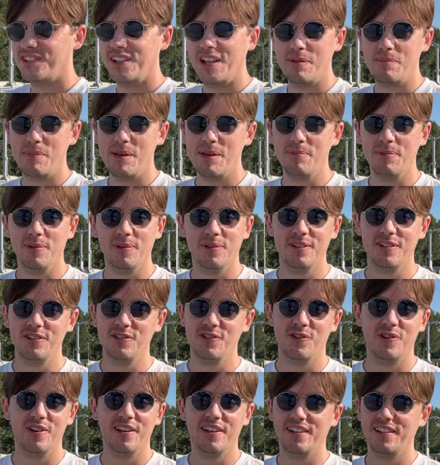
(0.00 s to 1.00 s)
let people
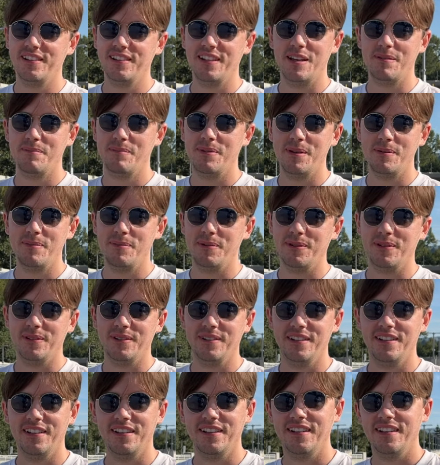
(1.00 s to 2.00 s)
enjoy it, let people,
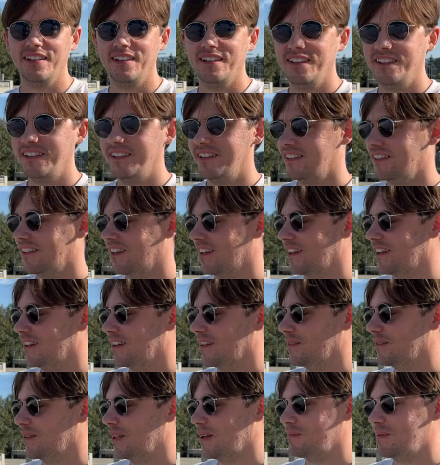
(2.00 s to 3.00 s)

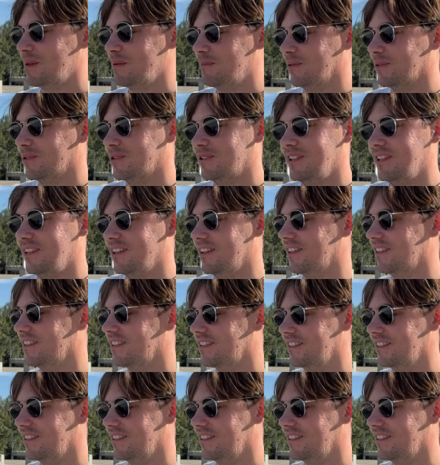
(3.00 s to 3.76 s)
uh, let people see it.